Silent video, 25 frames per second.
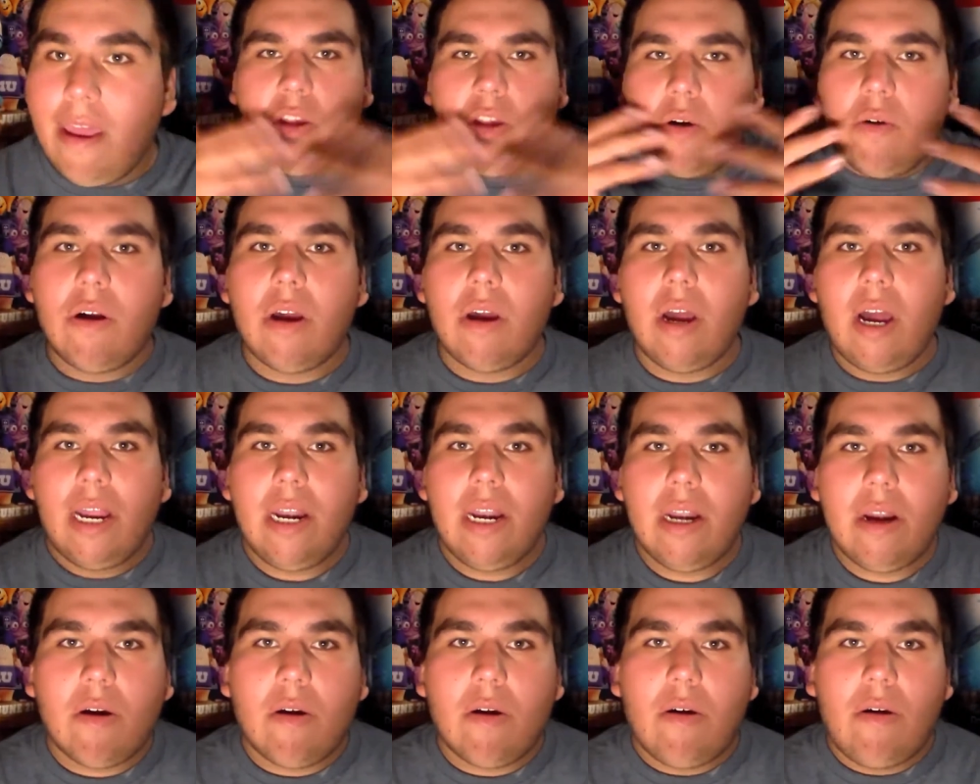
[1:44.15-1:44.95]
So
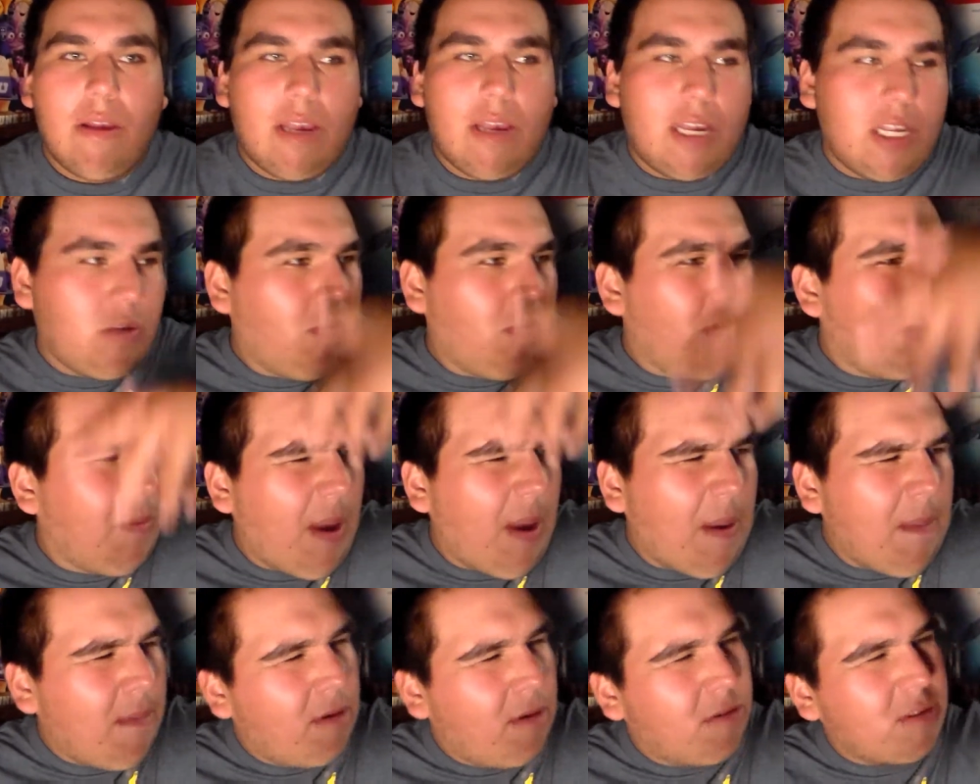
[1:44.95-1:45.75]
Gone Girl is one
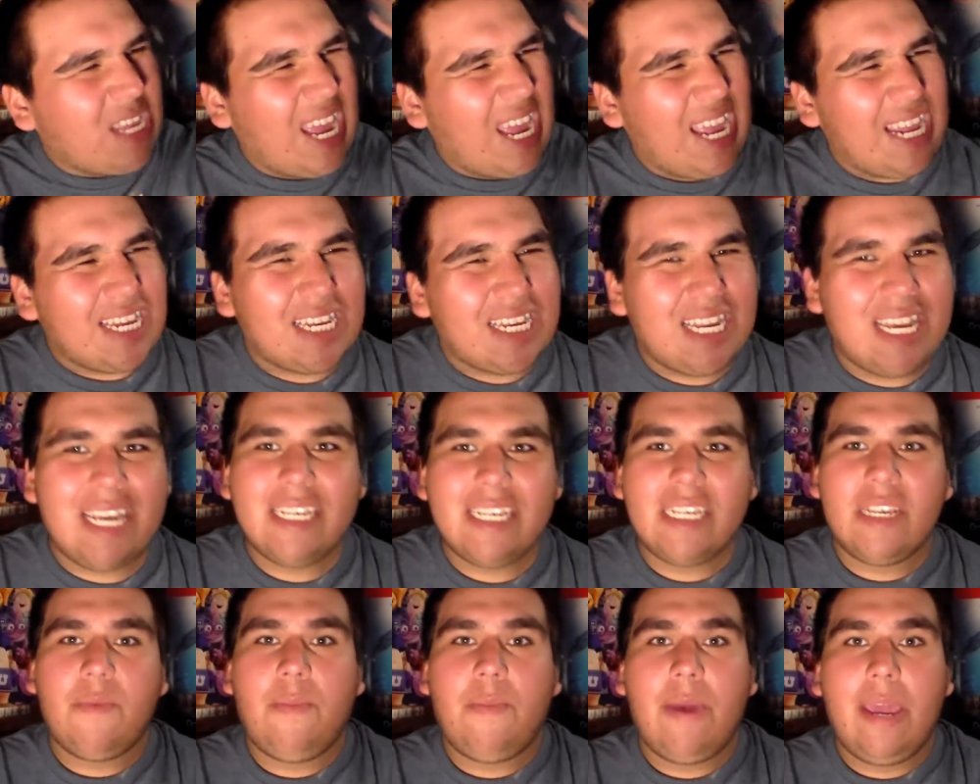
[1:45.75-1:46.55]
of my most
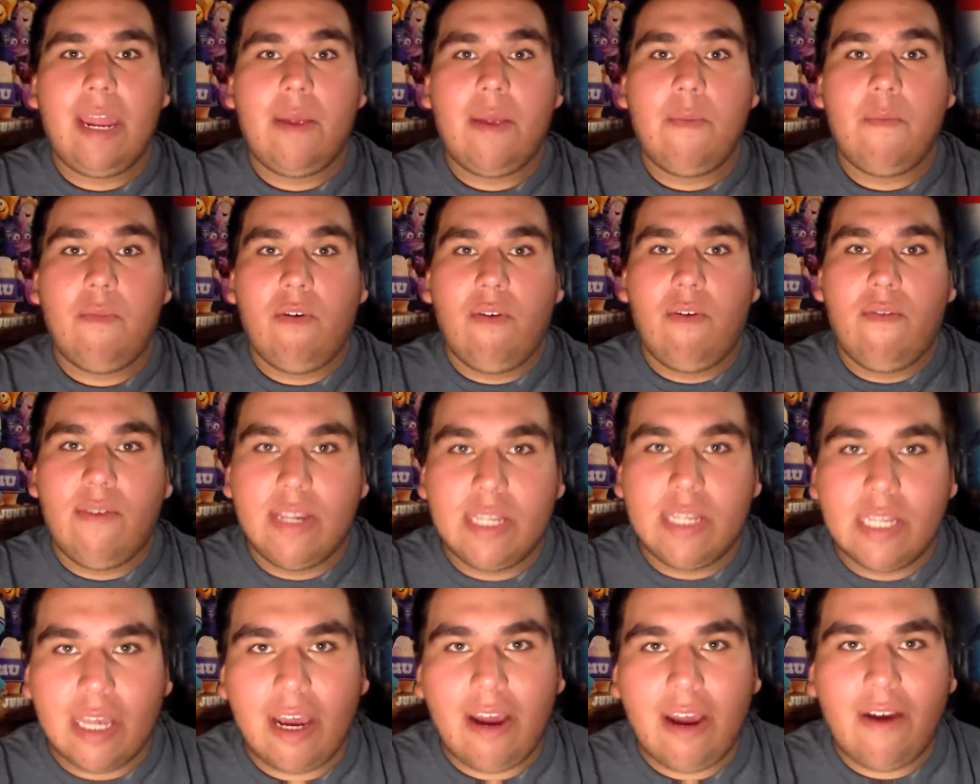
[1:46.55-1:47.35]
anticipated
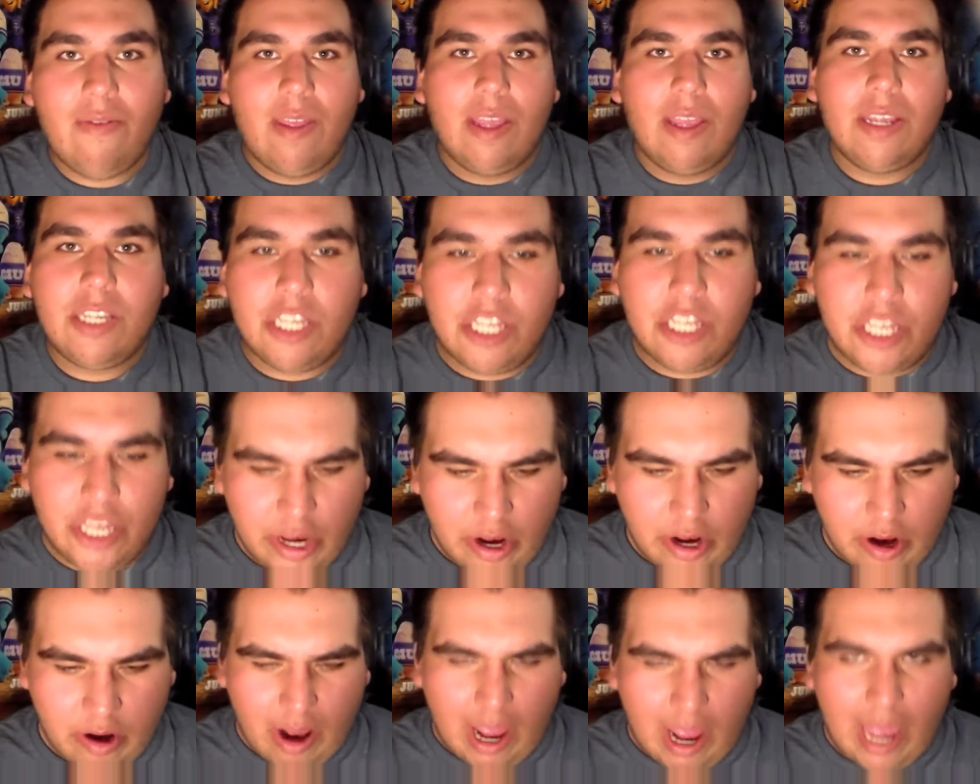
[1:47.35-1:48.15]
movies of this
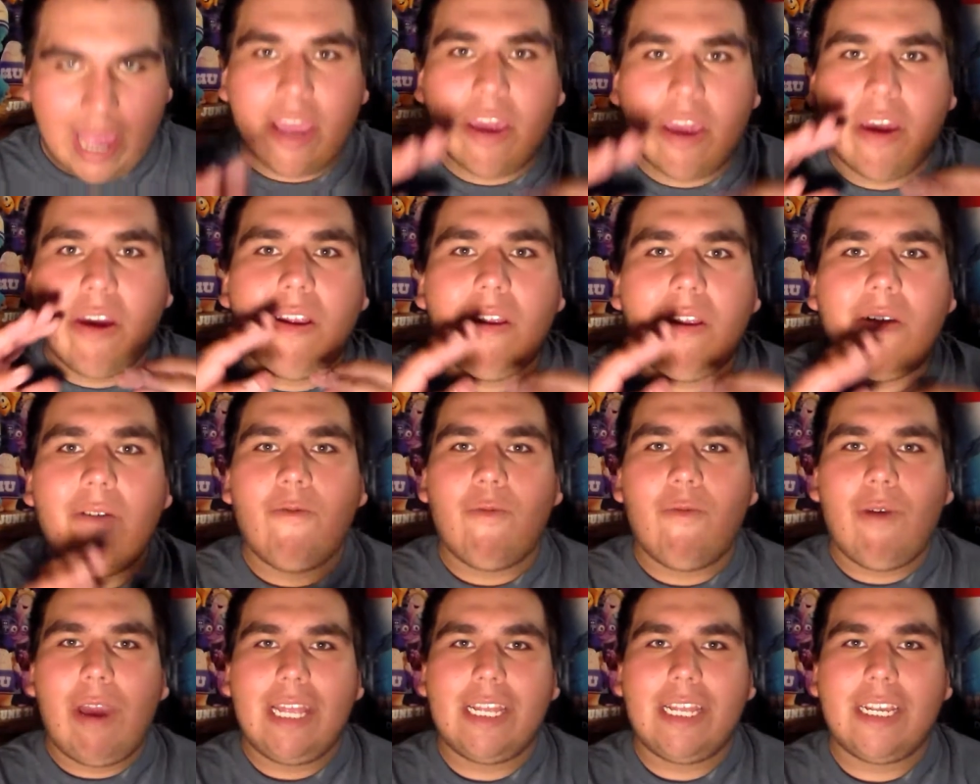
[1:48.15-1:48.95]
year. I
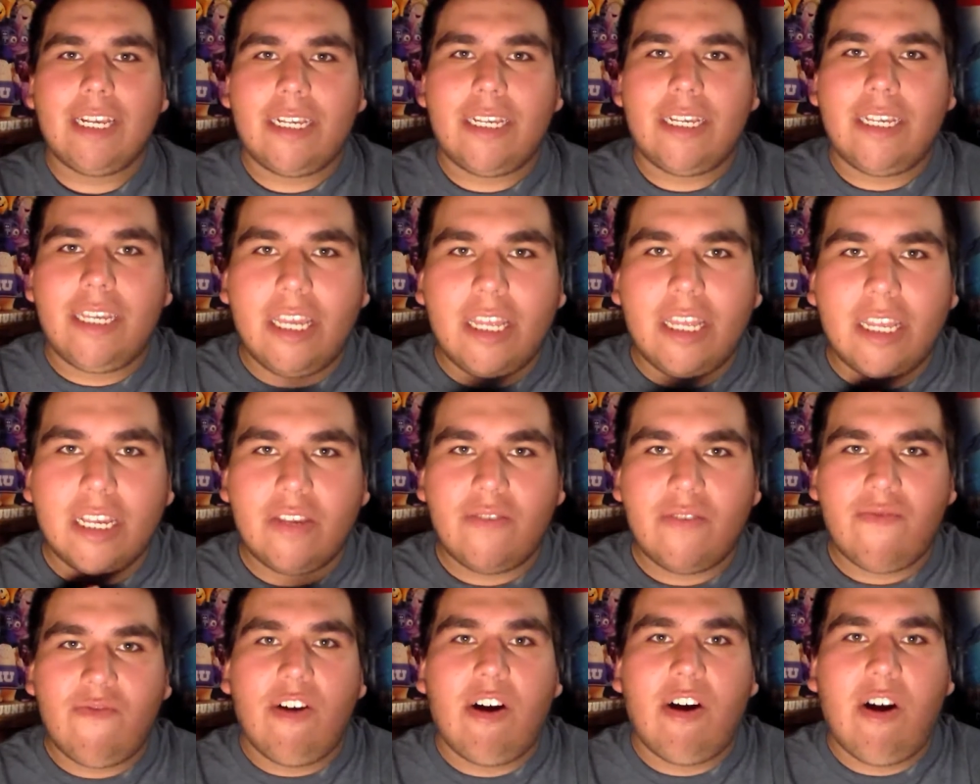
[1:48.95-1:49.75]
couldn't wait to see
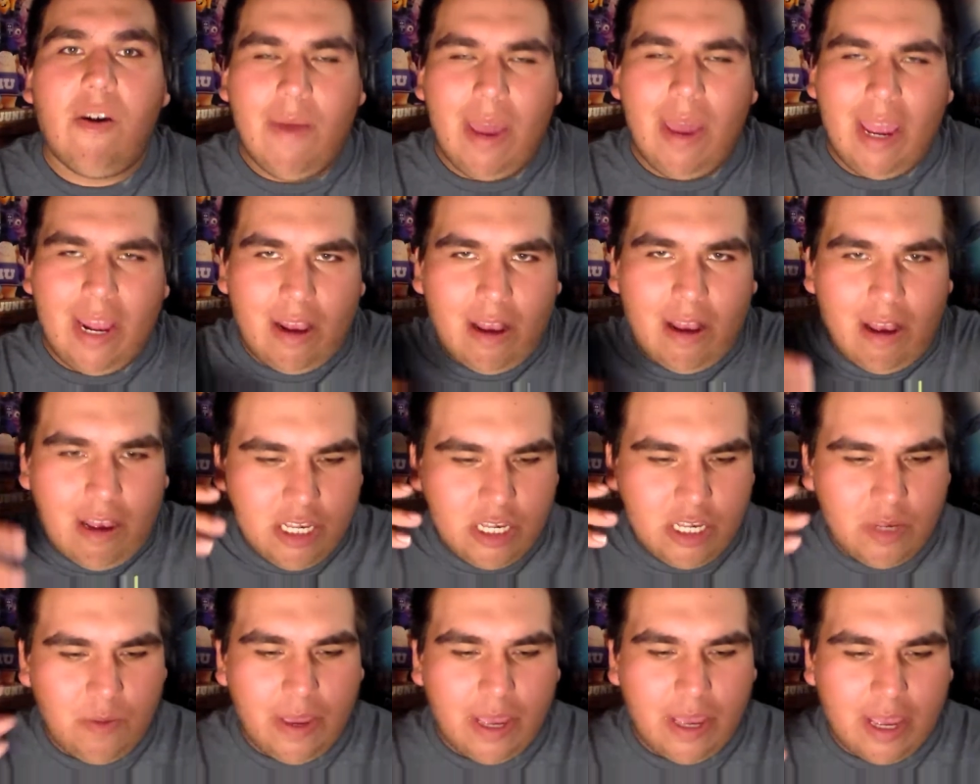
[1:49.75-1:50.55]
this film and
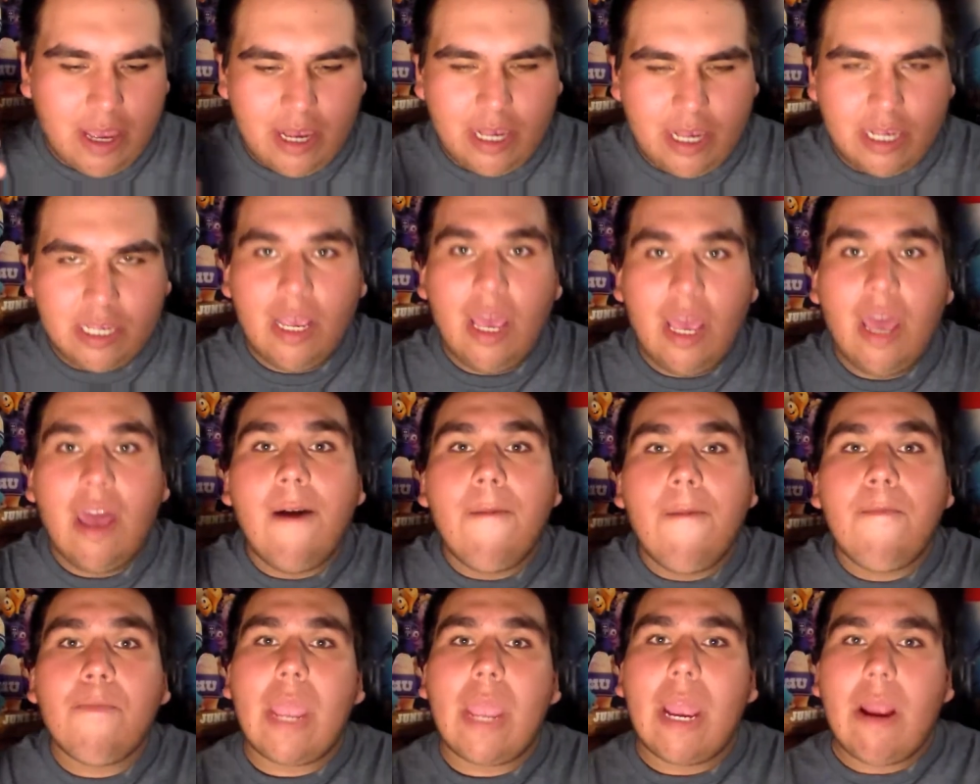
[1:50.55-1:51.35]
also because
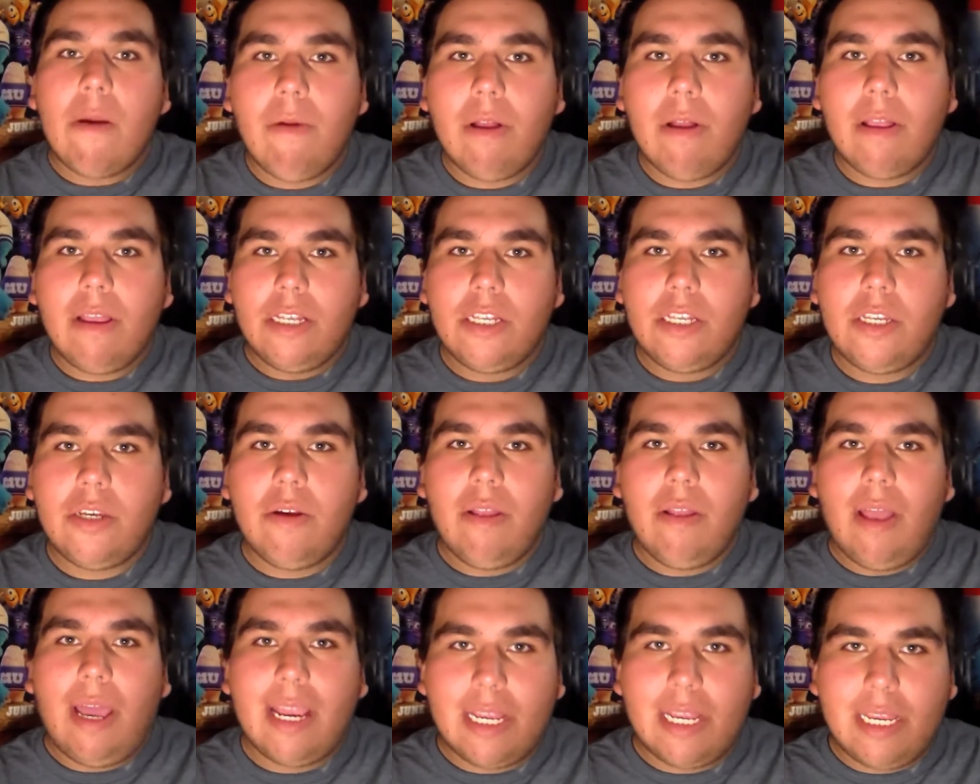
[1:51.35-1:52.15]
I really
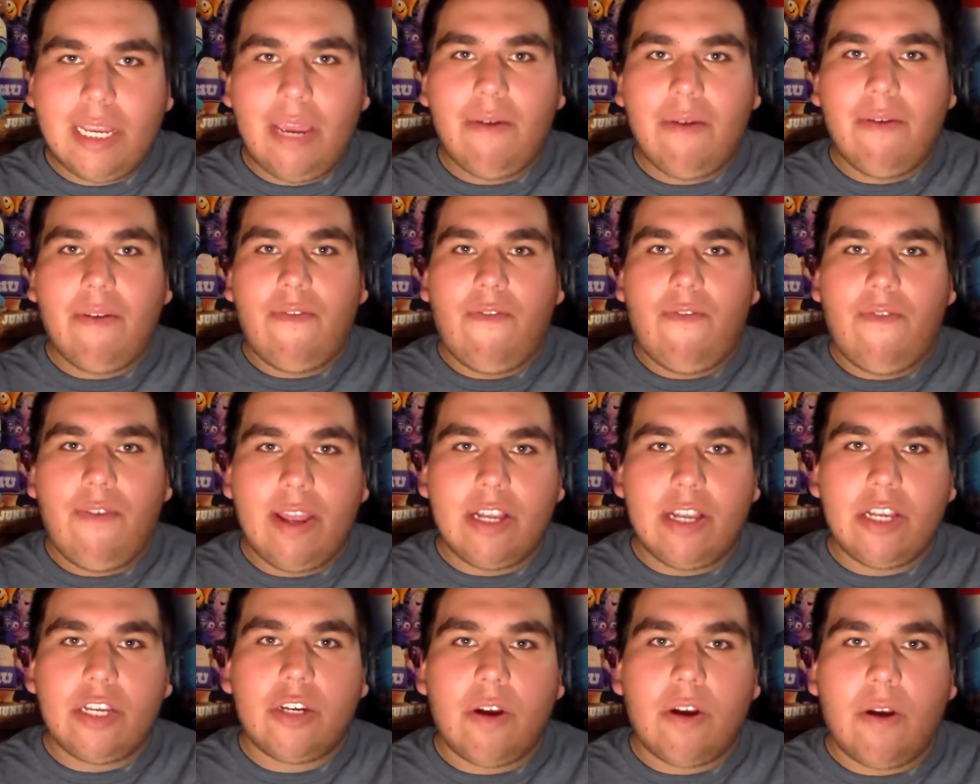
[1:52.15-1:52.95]
do like David
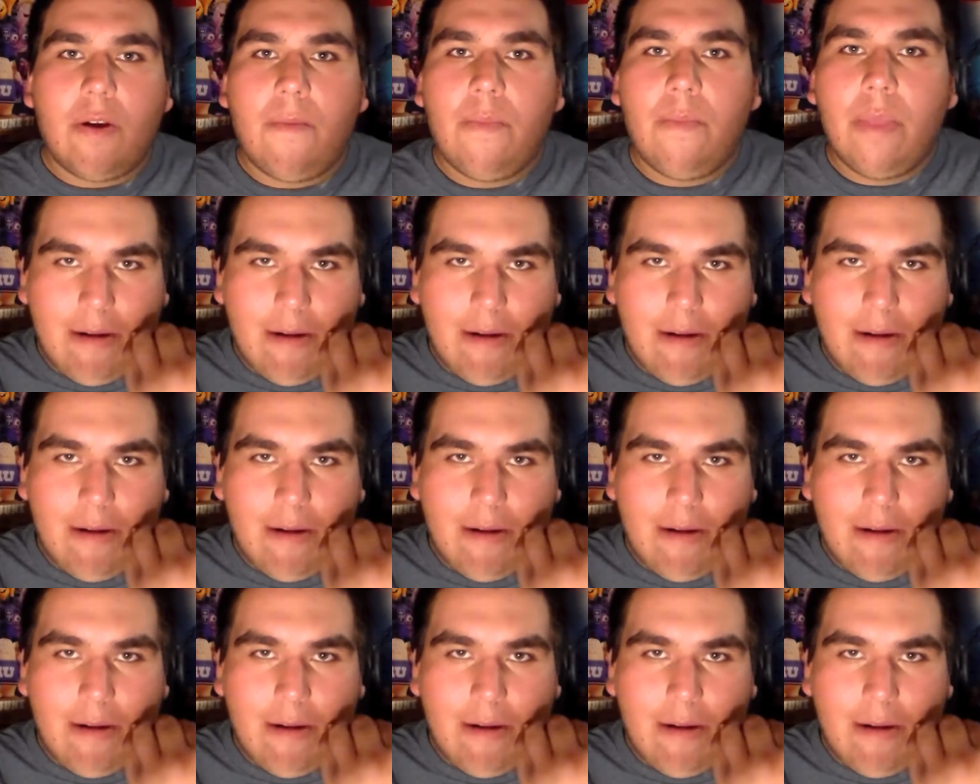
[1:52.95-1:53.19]
Fincher.